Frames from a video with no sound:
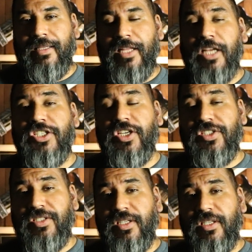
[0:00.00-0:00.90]
not
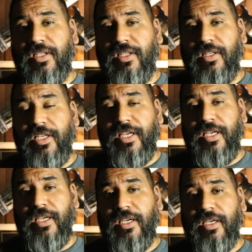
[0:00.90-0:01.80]
just
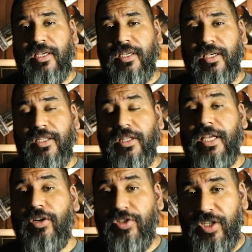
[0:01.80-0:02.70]
the
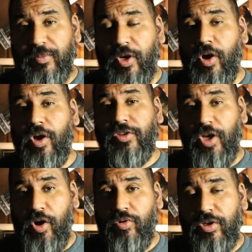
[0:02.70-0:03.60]
leadership,
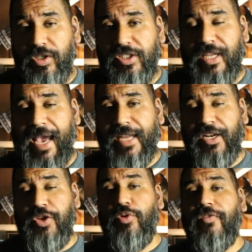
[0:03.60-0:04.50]
the owners had
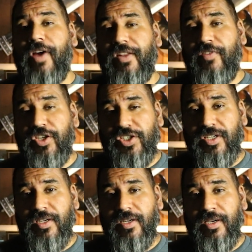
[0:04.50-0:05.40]
a unified vision,